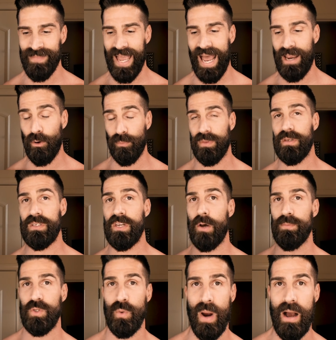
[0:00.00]
I hope this
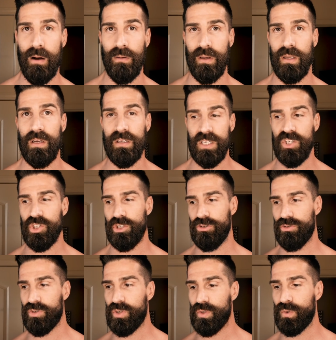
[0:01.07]
helps you out. In
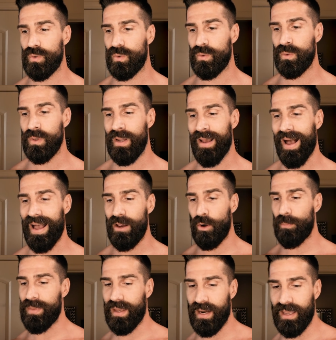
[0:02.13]
addition to, I
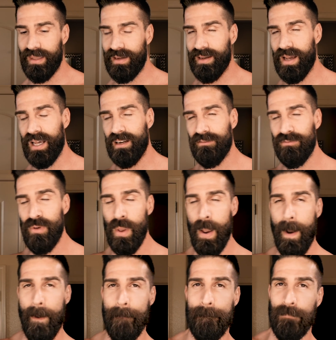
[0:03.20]
hope that I can kind of
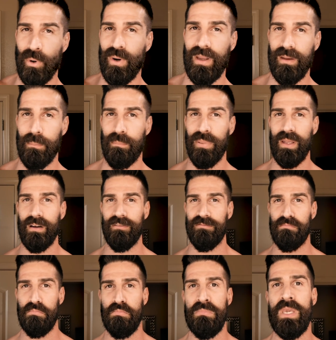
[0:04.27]
bring a bit of
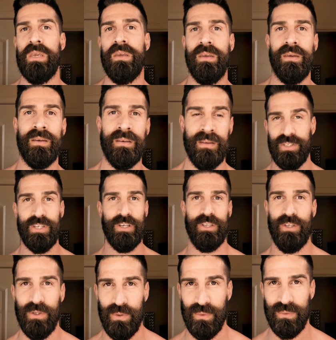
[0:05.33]
me to
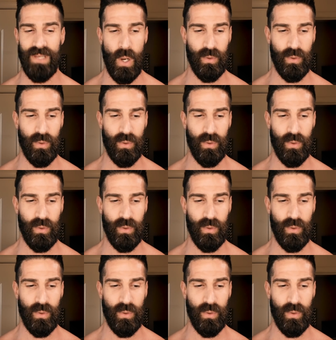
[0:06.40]
you.